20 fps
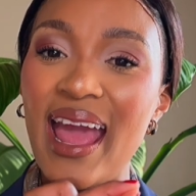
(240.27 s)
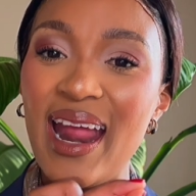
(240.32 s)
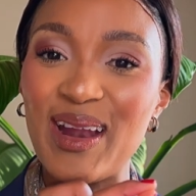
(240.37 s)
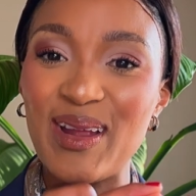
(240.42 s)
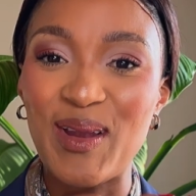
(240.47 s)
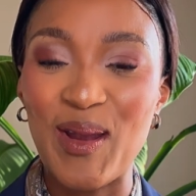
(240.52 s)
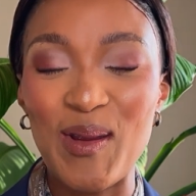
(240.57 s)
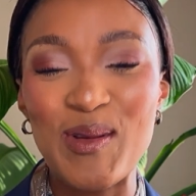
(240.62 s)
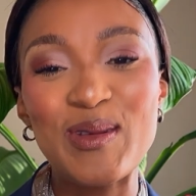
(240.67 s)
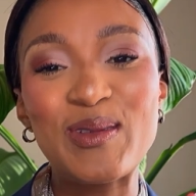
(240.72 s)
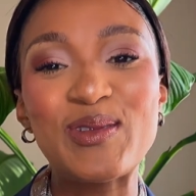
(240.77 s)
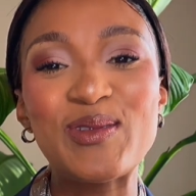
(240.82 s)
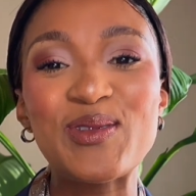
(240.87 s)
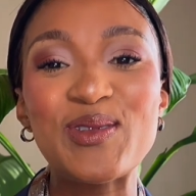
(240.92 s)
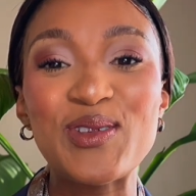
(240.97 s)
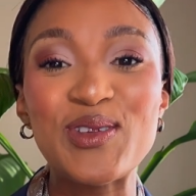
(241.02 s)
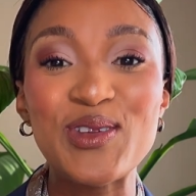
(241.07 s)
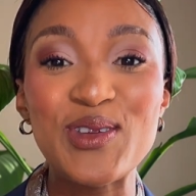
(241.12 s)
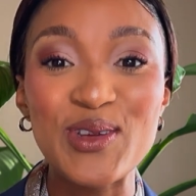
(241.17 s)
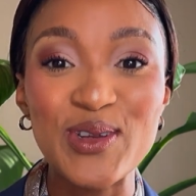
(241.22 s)
go to
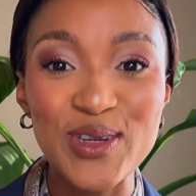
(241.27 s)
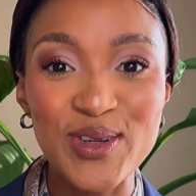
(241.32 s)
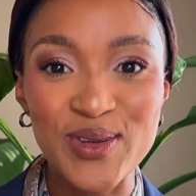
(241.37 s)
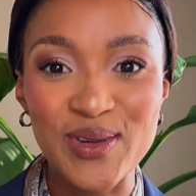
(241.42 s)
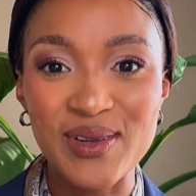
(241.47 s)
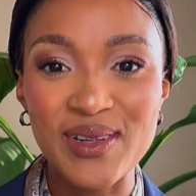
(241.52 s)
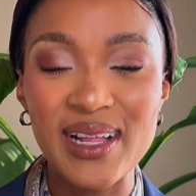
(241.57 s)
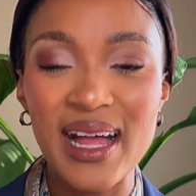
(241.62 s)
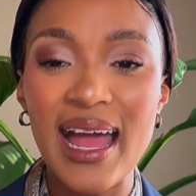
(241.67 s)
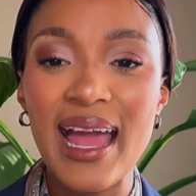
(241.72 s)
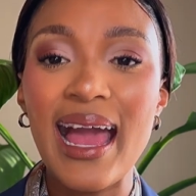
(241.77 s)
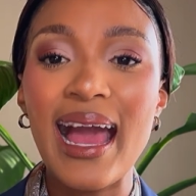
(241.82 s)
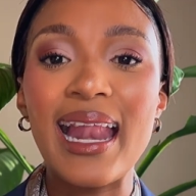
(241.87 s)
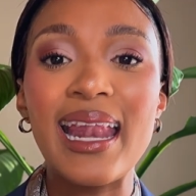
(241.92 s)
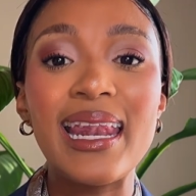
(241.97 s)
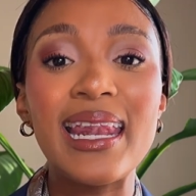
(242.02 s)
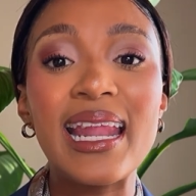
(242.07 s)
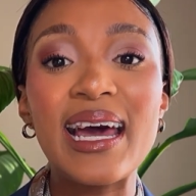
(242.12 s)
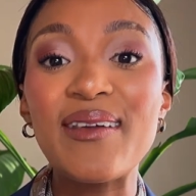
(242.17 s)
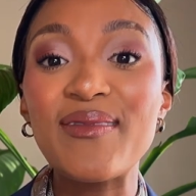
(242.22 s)
neutral.
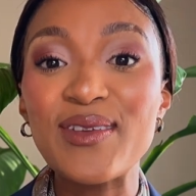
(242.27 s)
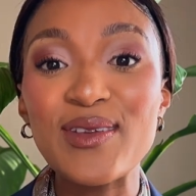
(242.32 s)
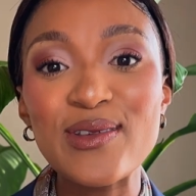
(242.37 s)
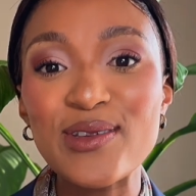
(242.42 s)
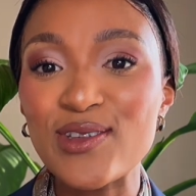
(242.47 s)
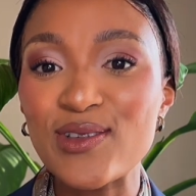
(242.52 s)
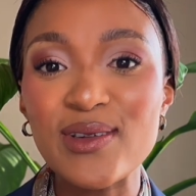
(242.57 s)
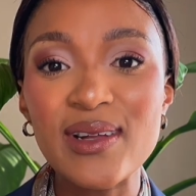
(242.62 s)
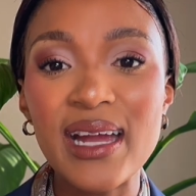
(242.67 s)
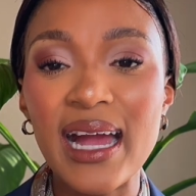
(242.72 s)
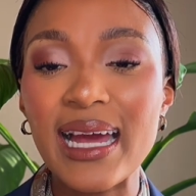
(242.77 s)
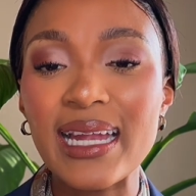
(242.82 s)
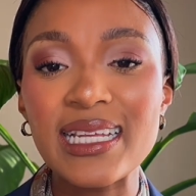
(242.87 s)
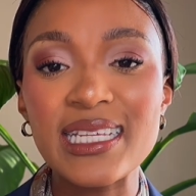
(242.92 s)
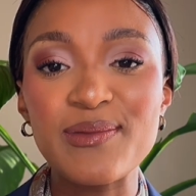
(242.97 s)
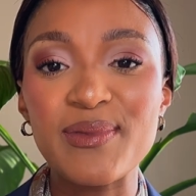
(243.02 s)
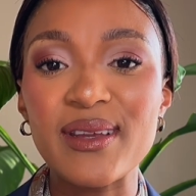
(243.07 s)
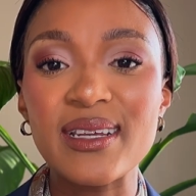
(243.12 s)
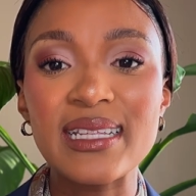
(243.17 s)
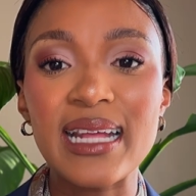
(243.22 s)
Love neutral
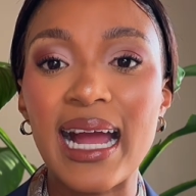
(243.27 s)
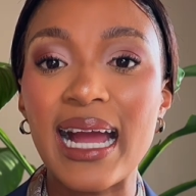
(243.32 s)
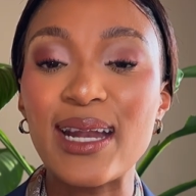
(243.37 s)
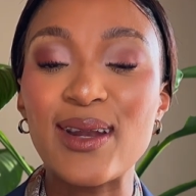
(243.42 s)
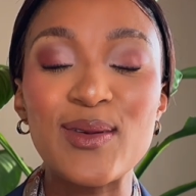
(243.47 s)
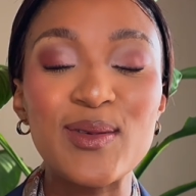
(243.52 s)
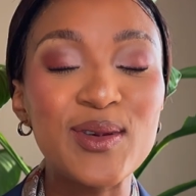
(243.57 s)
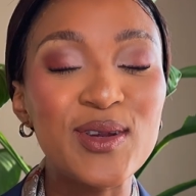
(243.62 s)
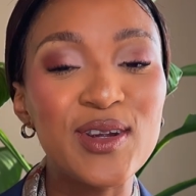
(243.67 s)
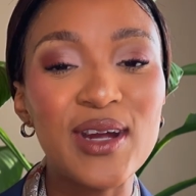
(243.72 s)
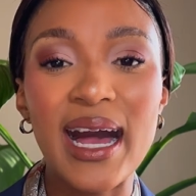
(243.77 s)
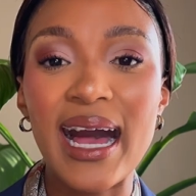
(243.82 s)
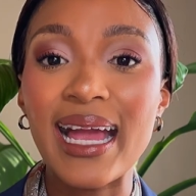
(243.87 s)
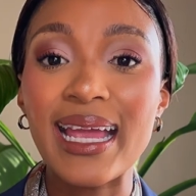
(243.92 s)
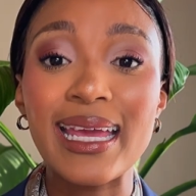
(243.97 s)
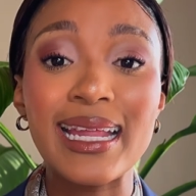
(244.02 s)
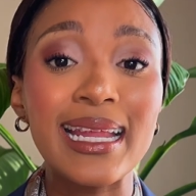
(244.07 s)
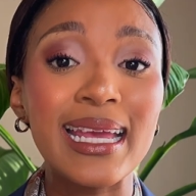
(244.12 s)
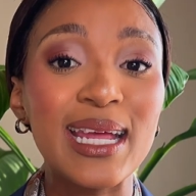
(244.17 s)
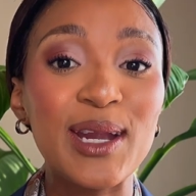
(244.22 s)
colors, because I know, girl, I
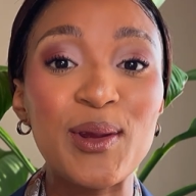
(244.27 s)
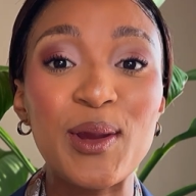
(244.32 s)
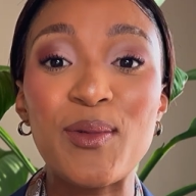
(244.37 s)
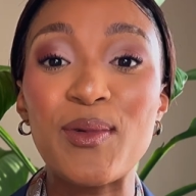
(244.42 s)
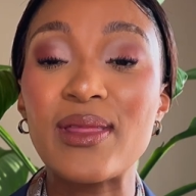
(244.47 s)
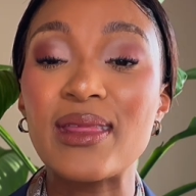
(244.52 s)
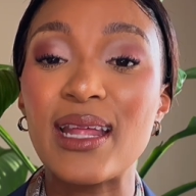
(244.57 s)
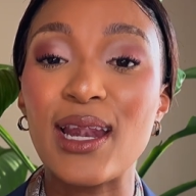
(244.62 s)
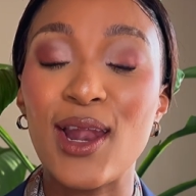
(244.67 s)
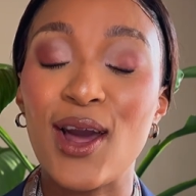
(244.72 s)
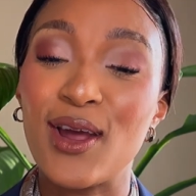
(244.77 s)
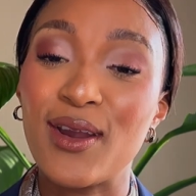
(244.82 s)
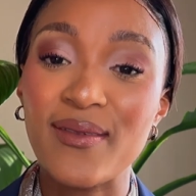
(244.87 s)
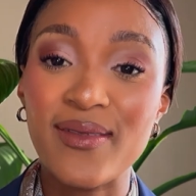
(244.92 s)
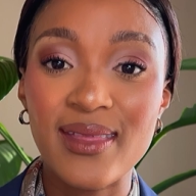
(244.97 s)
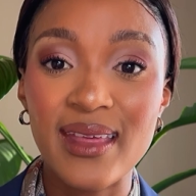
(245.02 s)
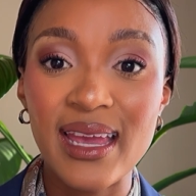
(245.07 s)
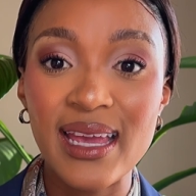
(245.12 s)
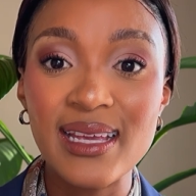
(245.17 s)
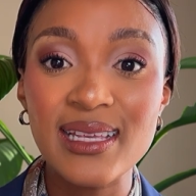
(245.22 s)
can get away with a lot of
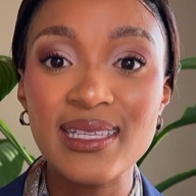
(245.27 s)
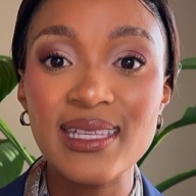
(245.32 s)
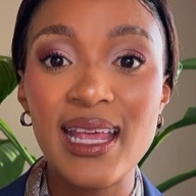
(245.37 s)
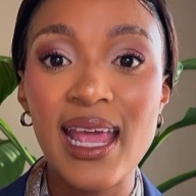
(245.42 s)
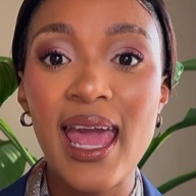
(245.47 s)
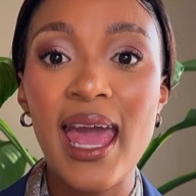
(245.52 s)
things.